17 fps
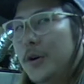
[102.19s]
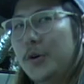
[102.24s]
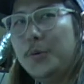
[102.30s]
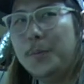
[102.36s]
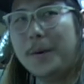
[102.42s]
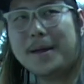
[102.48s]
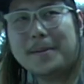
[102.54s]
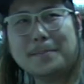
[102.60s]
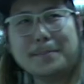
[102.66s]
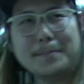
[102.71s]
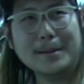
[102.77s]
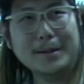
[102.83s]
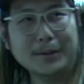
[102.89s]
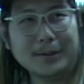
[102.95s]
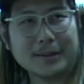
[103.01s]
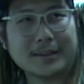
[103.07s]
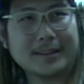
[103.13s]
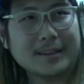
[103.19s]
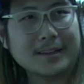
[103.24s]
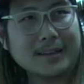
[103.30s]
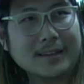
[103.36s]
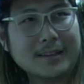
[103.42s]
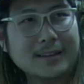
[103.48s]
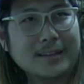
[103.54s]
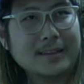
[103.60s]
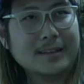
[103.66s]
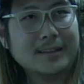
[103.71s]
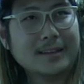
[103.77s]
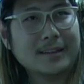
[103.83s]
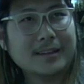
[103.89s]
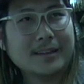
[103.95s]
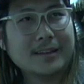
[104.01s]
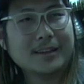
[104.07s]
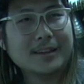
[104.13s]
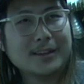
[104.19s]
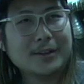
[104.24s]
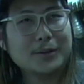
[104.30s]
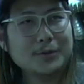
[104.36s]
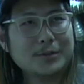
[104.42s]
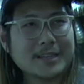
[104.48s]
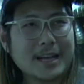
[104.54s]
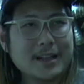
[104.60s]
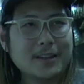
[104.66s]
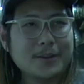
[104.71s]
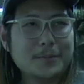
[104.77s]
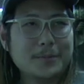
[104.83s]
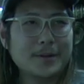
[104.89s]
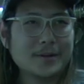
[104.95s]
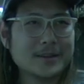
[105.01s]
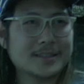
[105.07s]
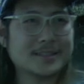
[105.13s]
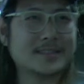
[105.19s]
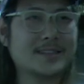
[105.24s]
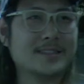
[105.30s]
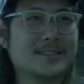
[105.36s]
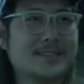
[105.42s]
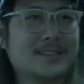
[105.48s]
Who bought milk? Whose gallon of milk is this?